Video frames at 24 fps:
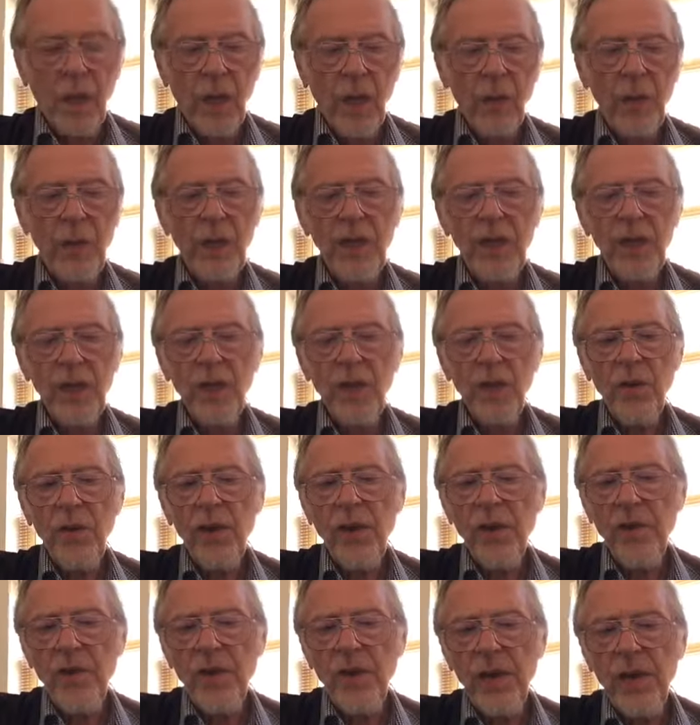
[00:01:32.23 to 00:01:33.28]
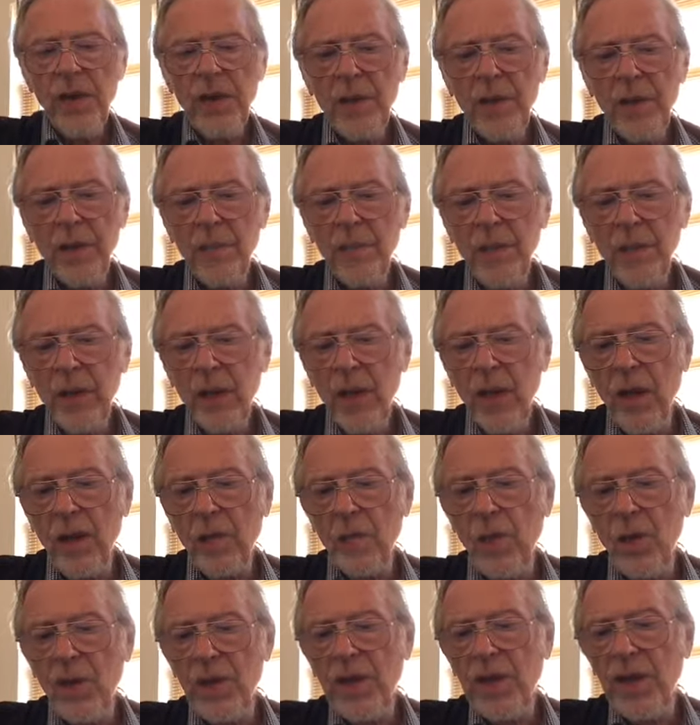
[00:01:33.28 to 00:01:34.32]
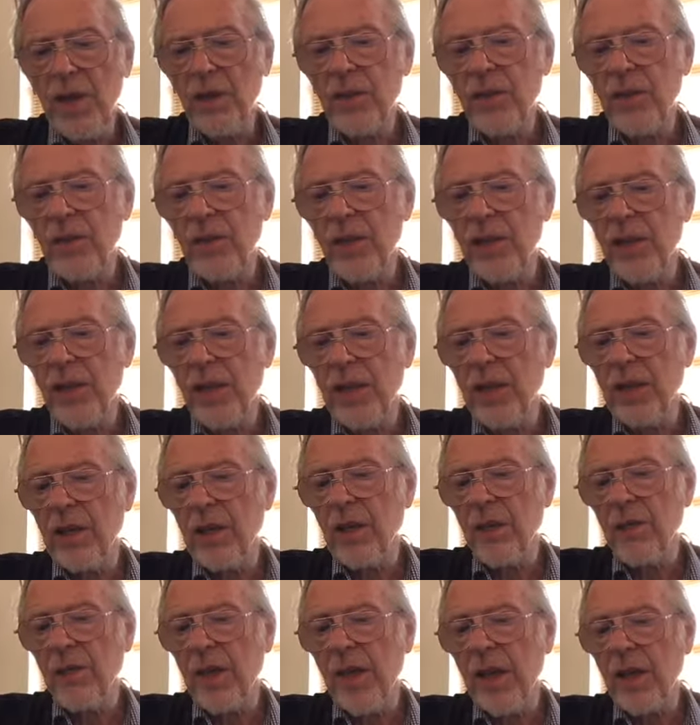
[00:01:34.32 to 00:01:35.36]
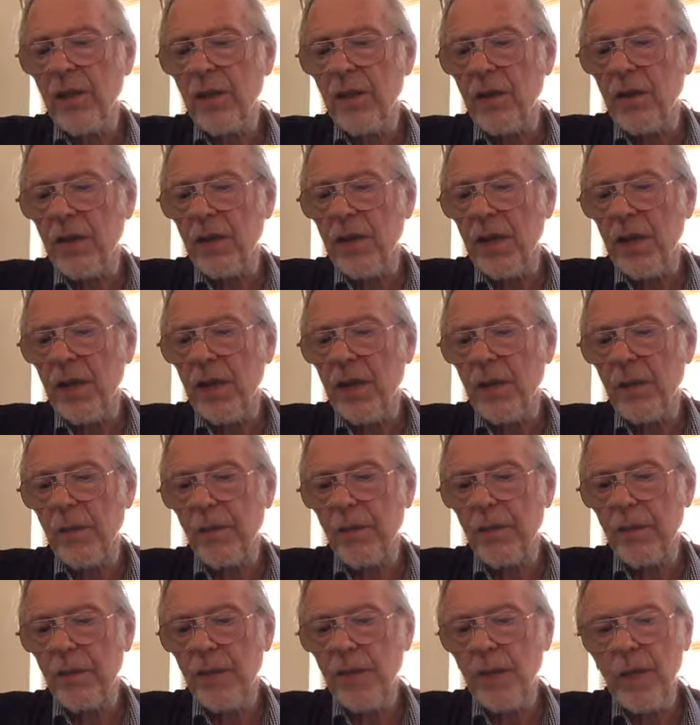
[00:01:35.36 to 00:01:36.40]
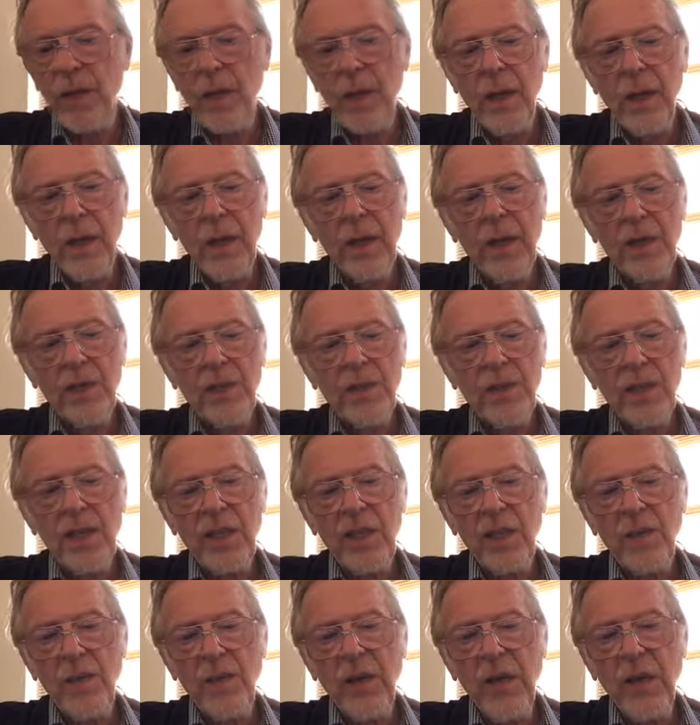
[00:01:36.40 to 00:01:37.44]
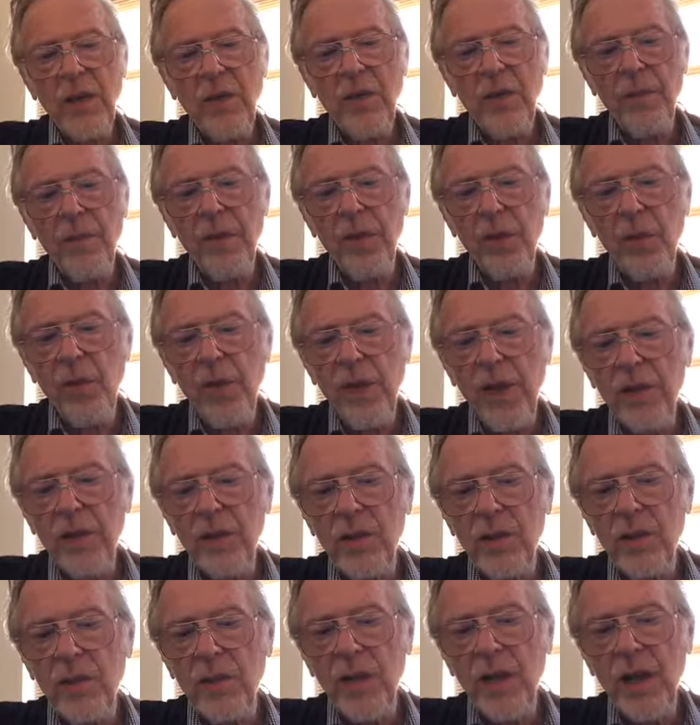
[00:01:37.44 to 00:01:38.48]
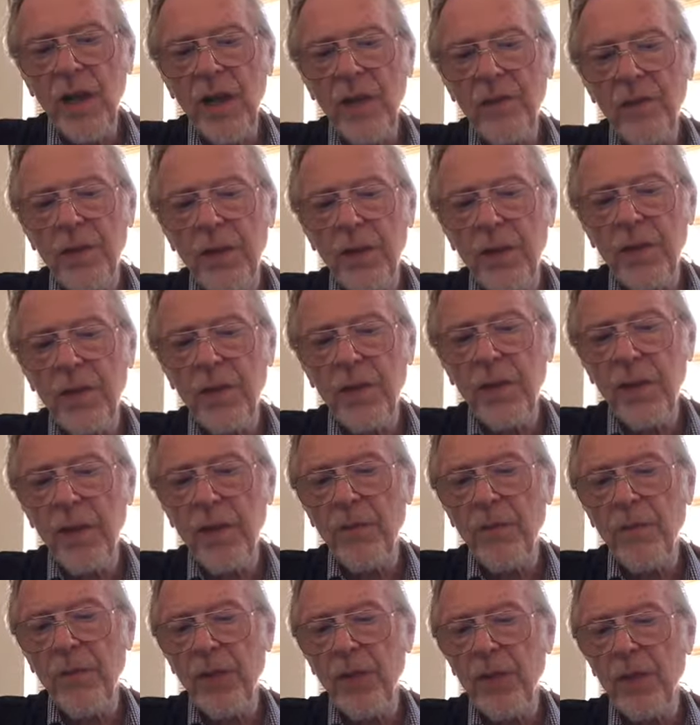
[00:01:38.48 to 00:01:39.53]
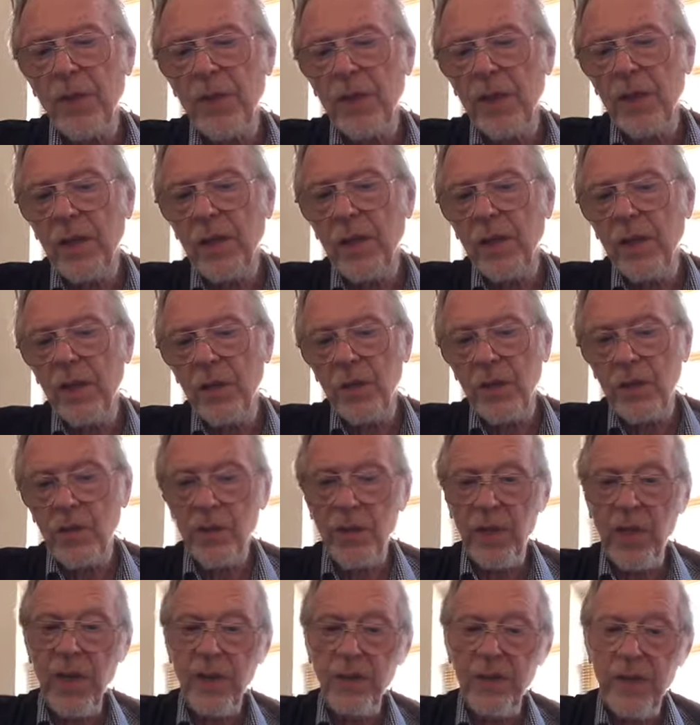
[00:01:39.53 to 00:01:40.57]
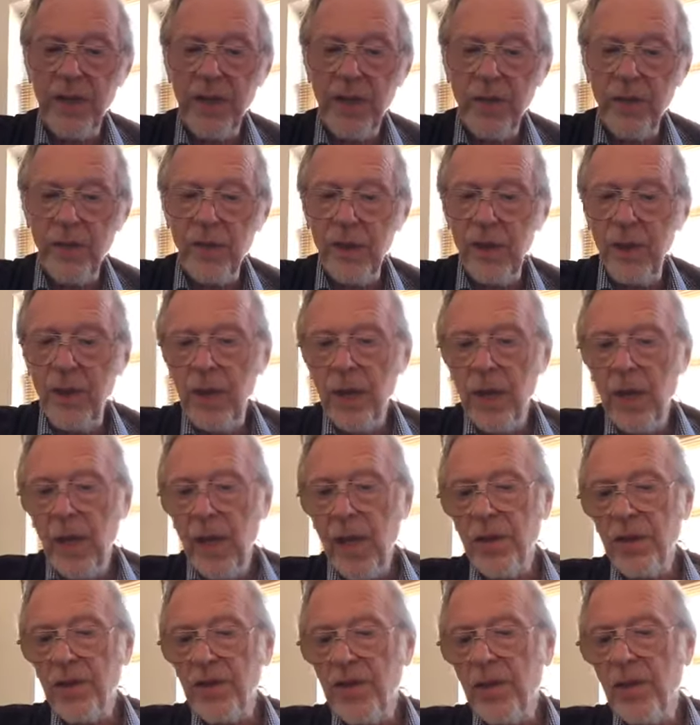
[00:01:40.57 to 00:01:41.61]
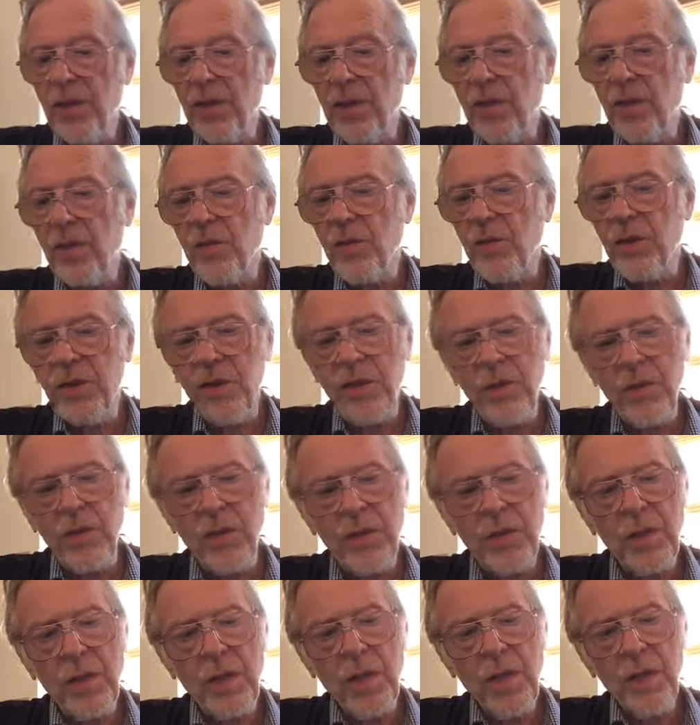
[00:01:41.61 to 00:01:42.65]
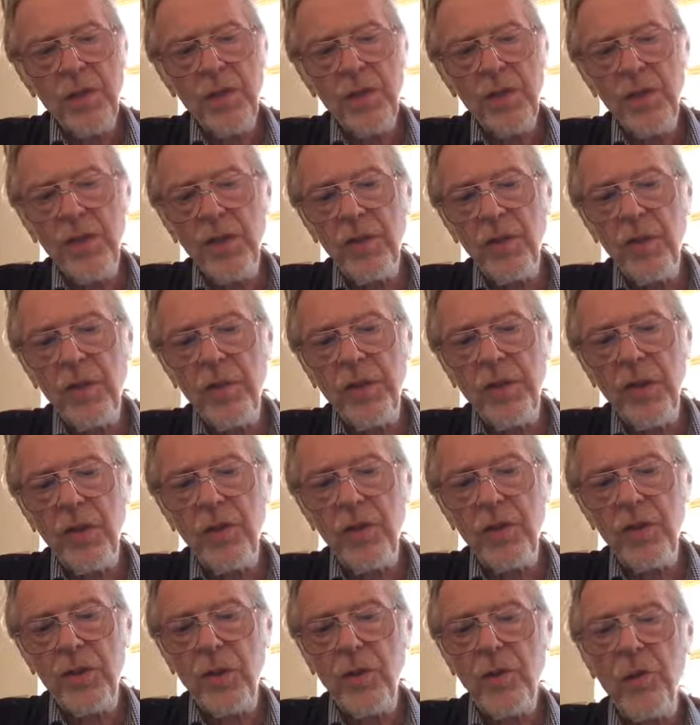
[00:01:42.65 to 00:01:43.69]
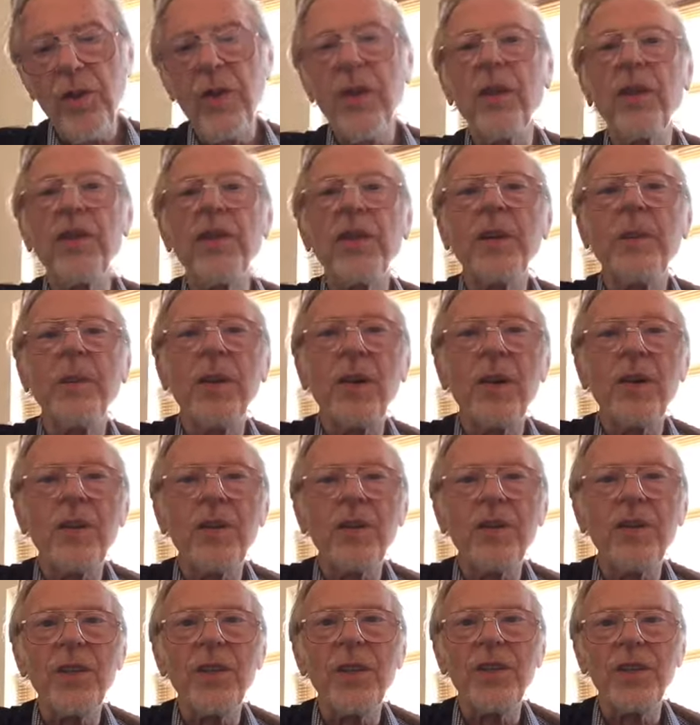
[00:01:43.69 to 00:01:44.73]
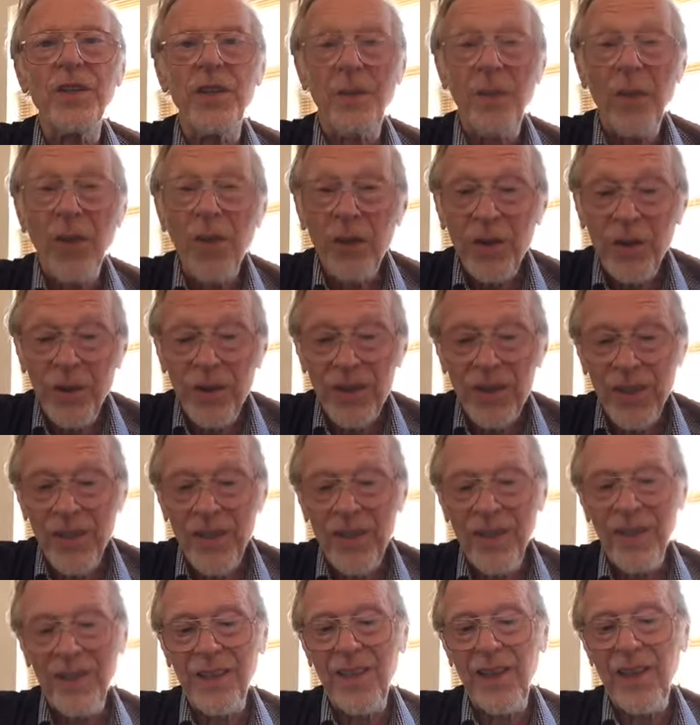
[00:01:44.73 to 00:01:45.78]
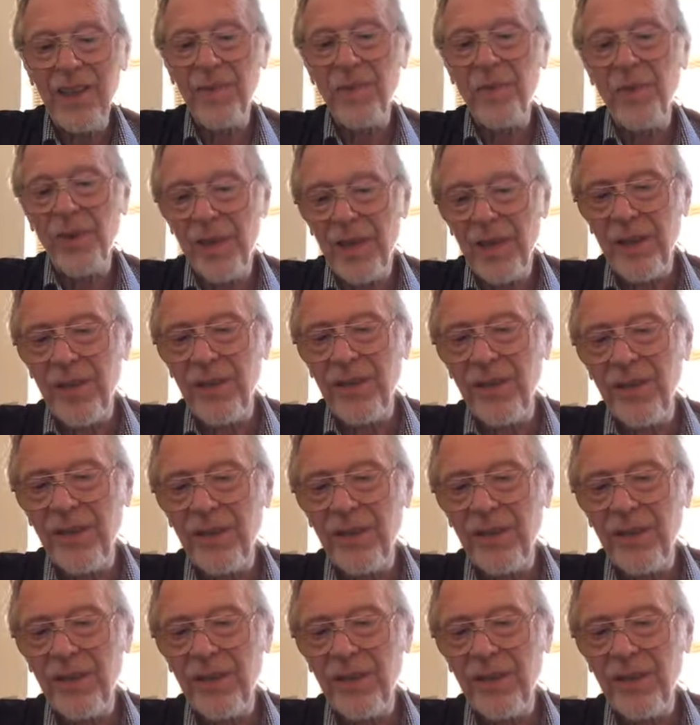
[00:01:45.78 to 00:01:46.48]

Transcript: We need a referendum on what action to take at vital times. Let's get away from the waited 5-year term voting, which we have now, and see the good results this new approach to real democracy can bring.